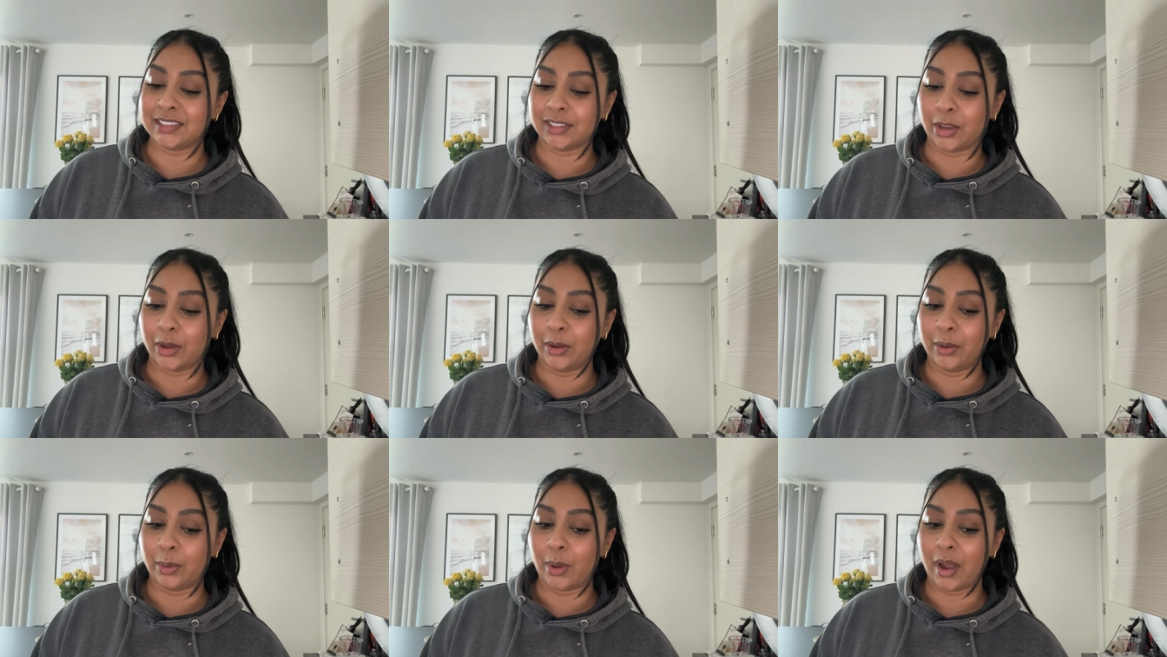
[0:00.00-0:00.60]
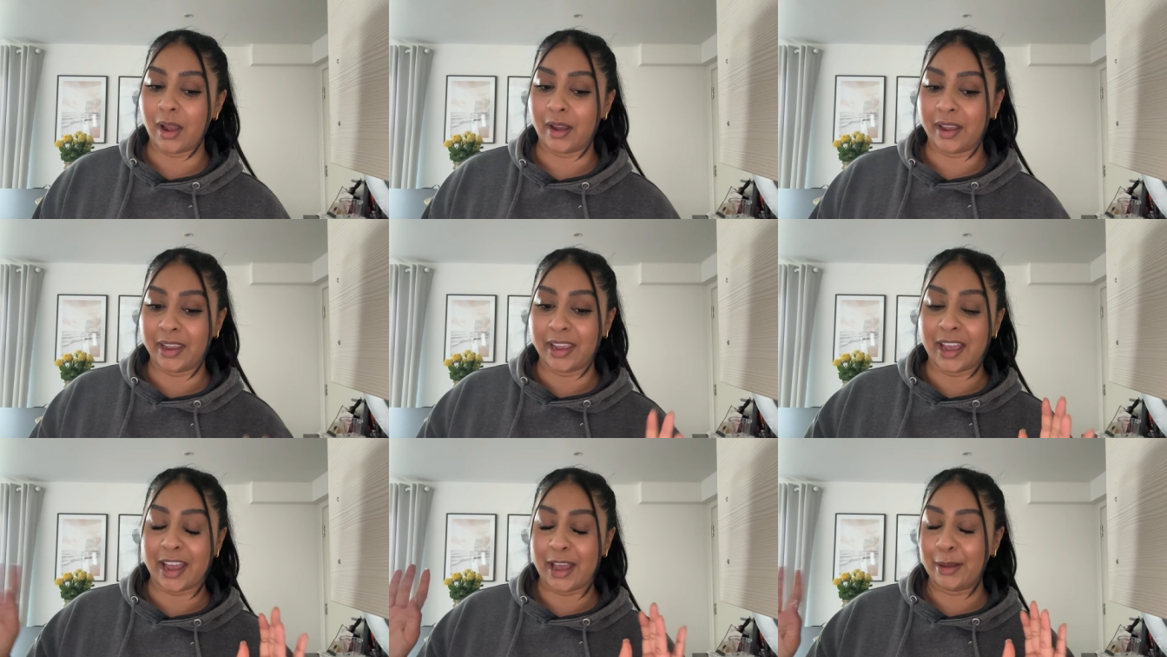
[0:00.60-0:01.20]
So I
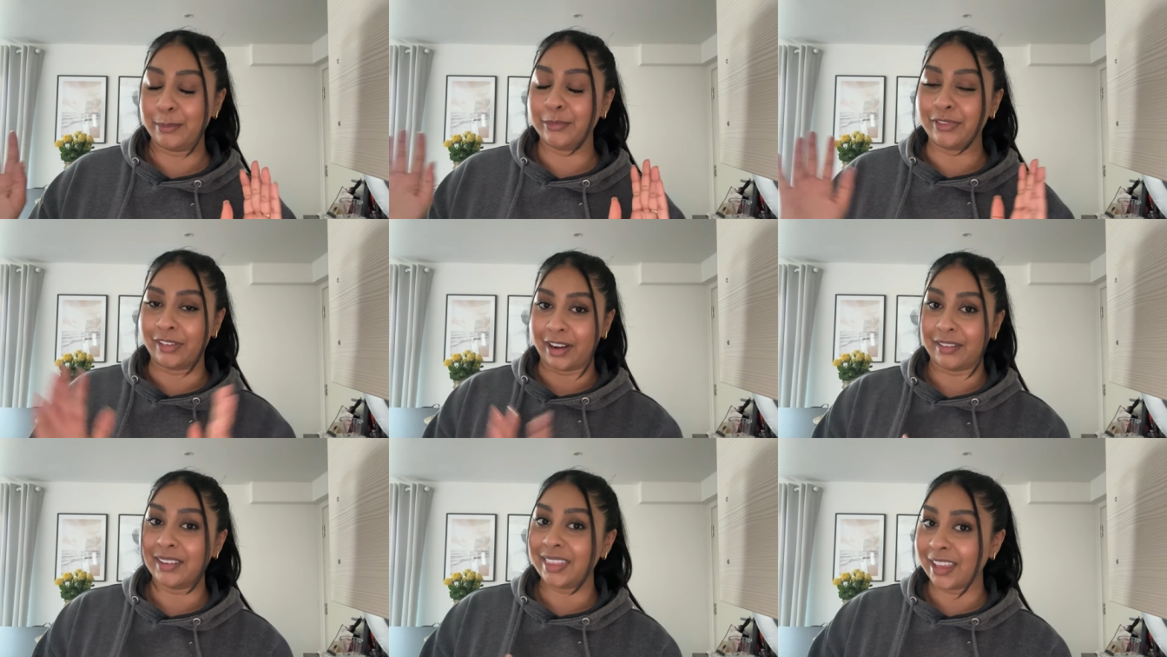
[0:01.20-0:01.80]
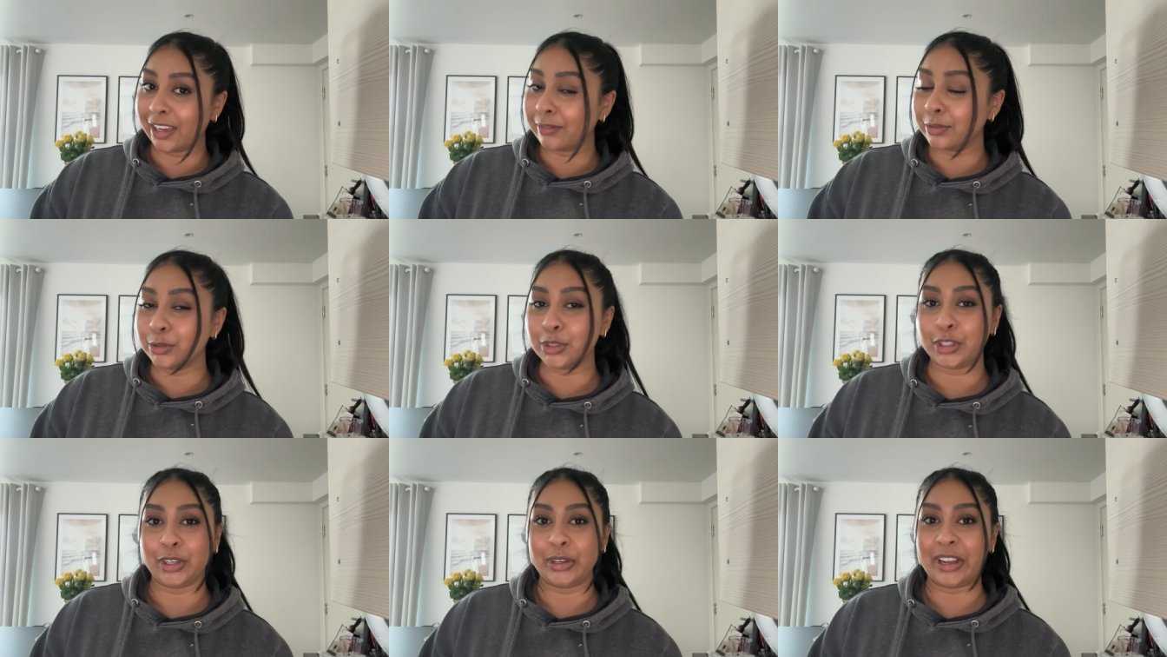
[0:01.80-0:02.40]
am forever thankful
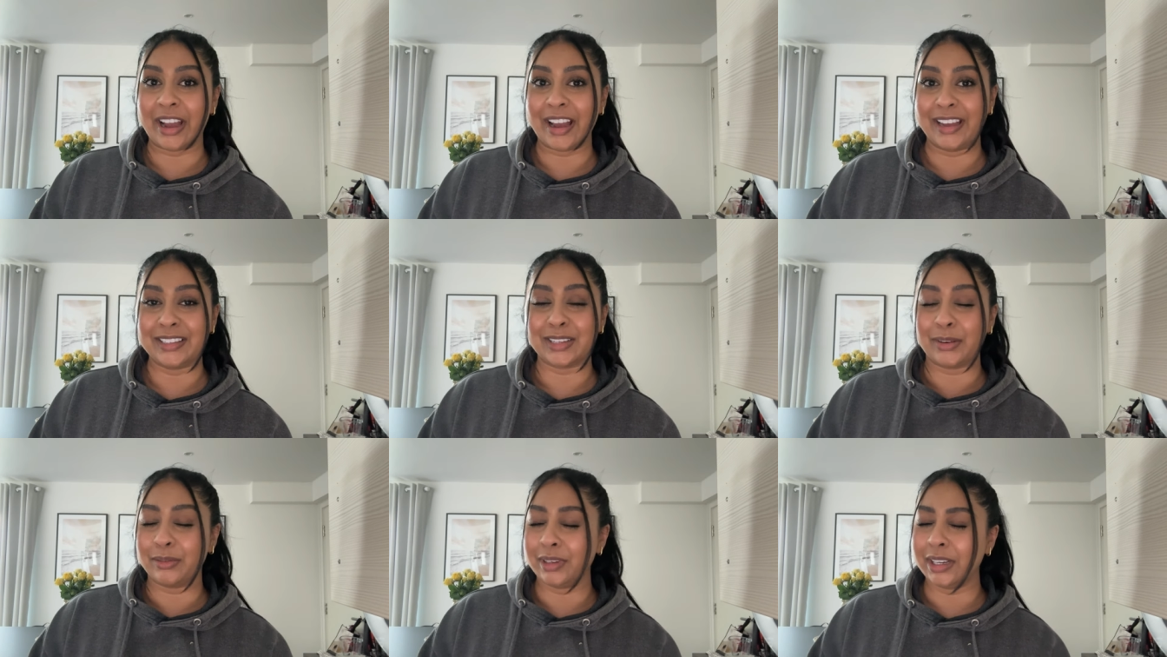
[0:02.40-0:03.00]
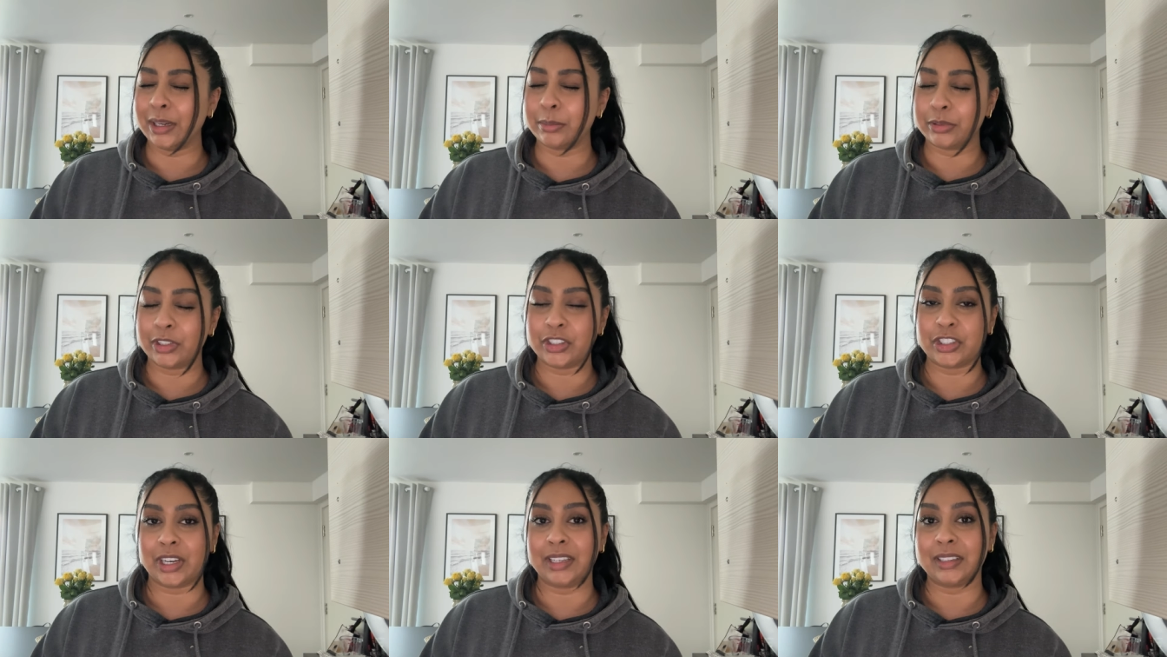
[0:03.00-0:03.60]
to you guys. I really
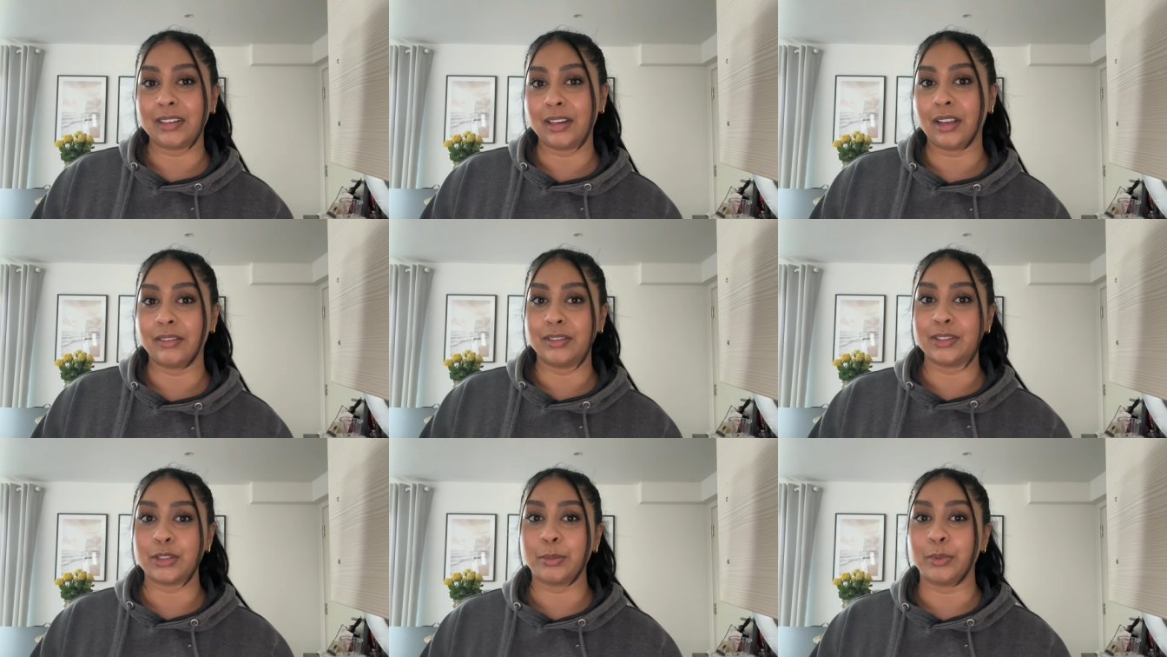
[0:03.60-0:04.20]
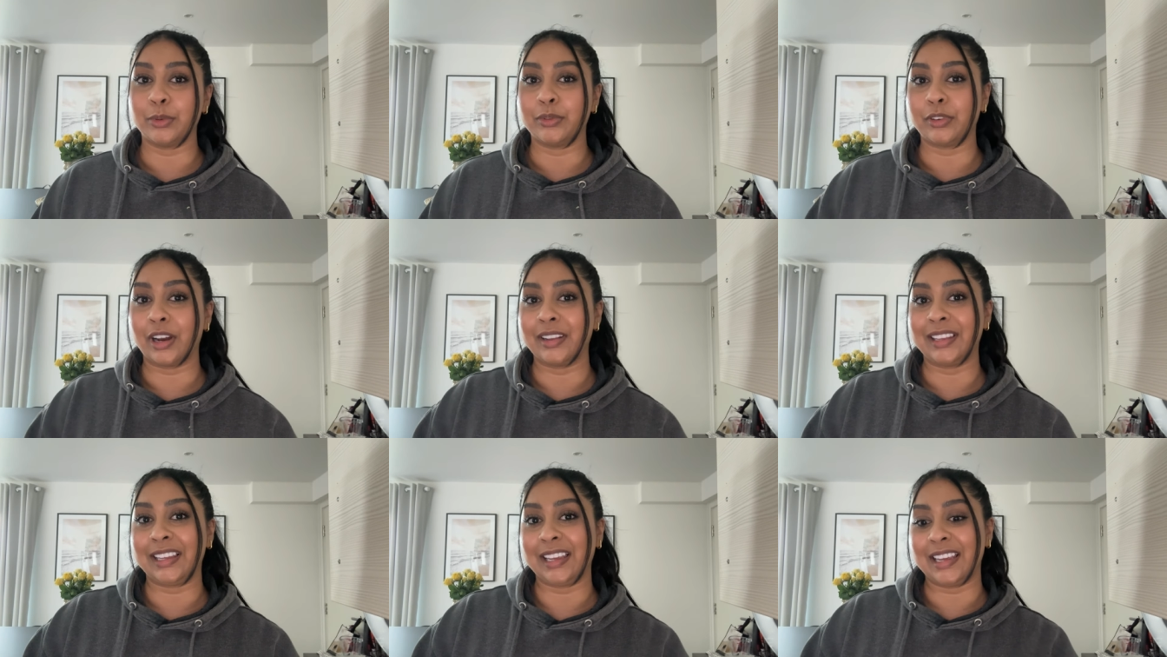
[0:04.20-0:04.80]
appreciate the love and support
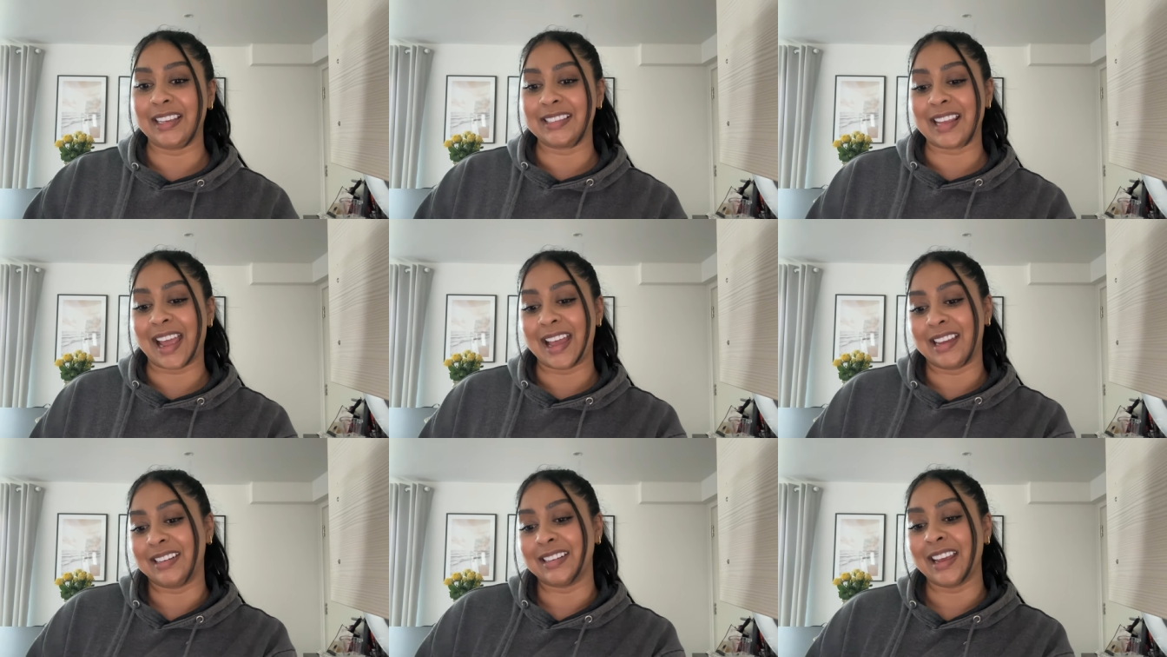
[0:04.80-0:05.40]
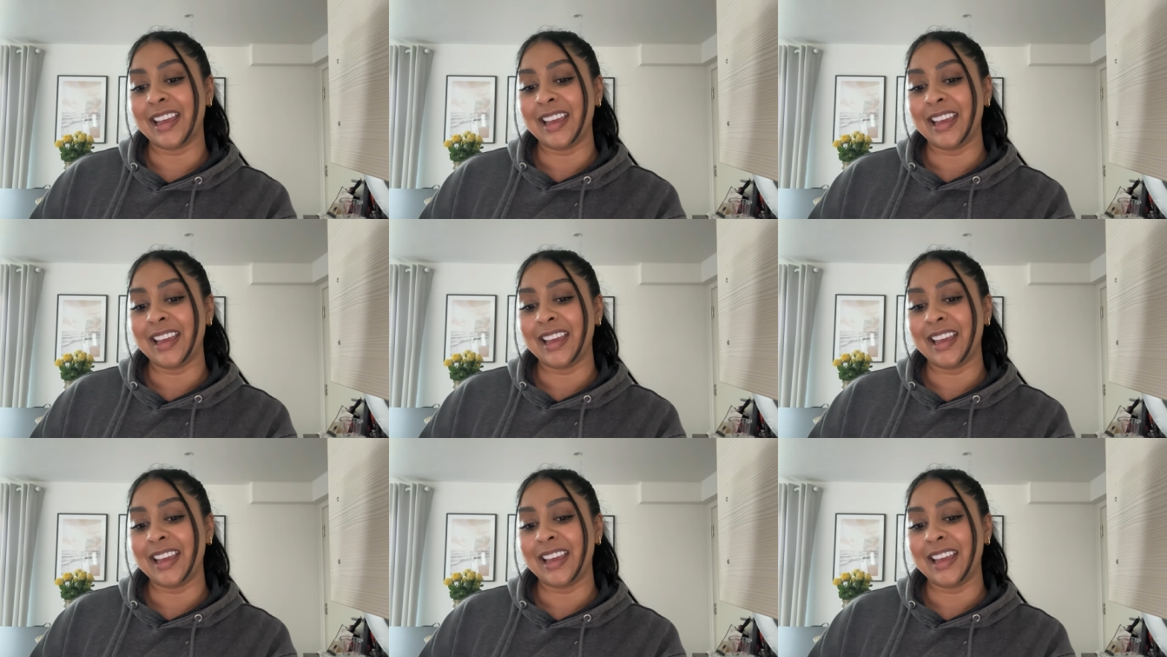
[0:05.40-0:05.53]
throughout the years, and